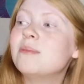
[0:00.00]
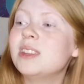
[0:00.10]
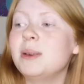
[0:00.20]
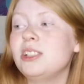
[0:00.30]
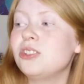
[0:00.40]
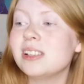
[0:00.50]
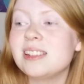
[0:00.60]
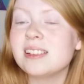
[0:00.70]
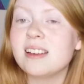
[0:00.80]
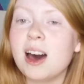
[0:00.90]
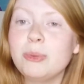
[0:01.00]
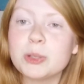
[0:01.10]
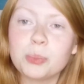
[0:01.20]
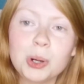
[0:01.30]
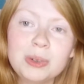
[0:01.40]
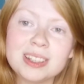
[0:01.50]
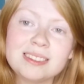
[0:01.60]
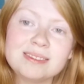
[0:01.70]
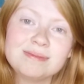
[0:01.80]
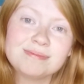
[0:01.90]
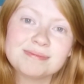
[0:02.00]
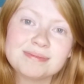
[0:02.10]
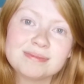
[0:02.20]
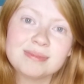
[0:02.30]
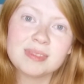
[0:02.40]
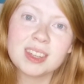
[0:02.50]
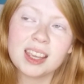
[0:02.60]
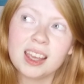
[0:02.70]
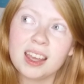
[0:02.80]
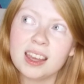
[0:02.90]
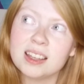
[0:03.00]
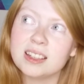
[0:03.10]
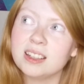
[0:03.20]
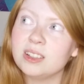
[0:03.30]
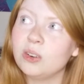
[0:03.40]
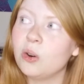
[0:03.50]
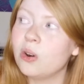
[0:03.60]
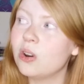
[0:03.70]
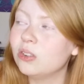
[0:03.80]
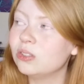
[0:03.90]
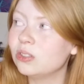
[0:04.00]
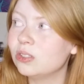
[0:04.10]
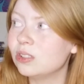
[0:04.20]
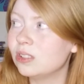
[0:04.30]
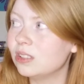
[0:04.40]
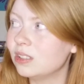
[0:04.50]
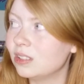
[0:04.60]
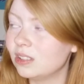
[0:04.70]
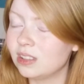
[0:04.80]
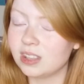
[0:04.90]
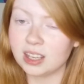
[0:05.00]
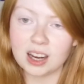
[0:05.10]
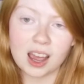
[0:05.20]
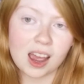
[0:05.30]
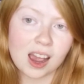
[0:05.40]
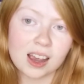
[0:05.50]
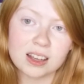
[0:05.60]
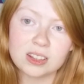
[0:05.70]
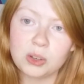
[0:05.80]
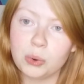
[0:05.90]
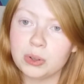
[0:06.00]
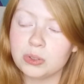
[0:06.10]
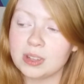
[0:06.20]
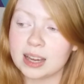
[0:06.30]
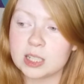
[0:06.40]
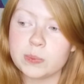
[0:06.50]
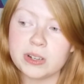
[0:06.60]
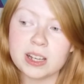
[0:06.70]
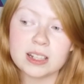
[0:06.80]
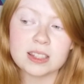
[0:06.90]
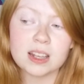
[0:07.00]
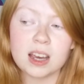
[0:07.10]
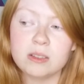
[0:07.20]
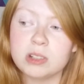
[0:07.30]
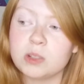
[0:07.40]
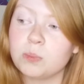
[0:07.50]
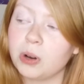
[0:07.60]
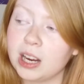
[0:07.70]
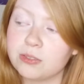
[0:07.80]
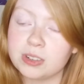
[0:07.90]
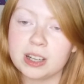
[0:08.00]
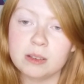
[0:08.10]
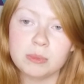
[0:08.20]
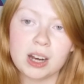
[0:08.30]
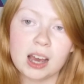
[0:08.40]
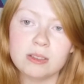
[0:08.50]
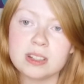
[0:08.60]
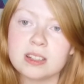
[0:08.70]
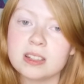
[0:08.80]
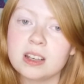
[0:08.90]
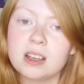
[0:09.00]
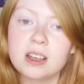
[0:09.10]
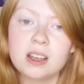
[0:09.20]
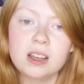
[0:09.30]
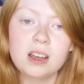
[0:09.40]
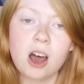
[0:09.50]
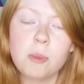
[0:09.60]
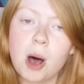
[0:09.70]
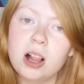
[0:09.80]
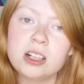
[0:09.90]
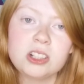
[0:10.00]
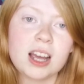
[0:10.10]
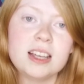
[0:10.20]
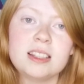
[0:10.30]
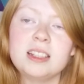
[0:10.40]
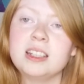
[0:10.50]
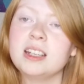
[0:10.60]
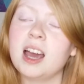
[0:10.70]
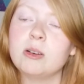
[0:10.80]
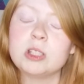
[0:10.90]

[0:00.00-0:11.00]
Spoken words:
that my trust in God was broken. And then going through that experience, I was praying for him, and I was apologizing, and I